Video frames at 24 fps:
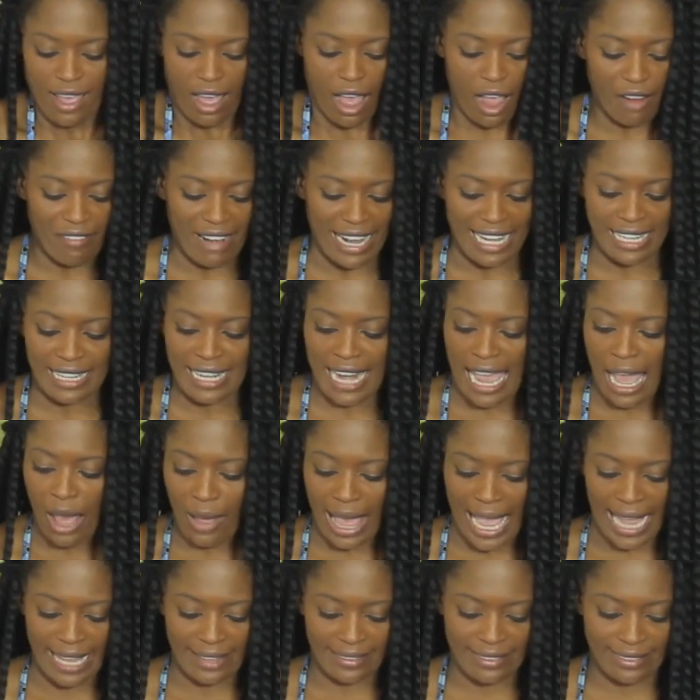All right, now
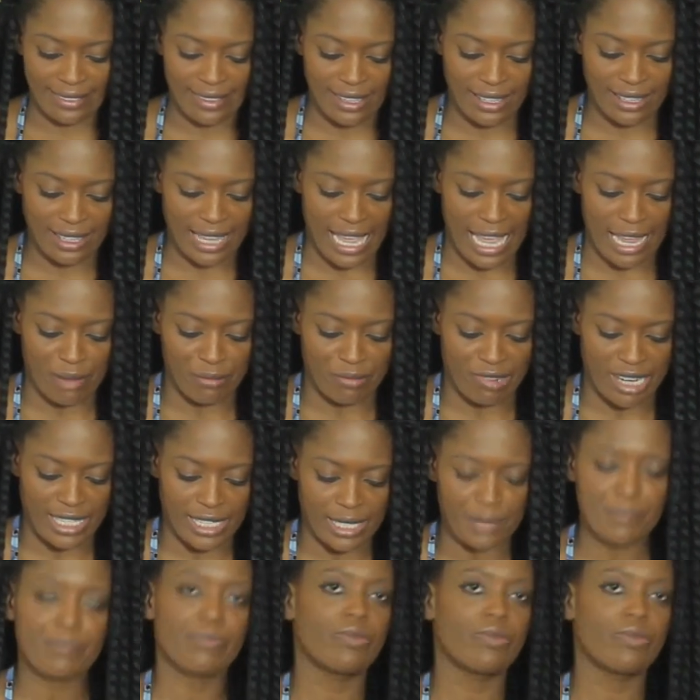I think I'm ready.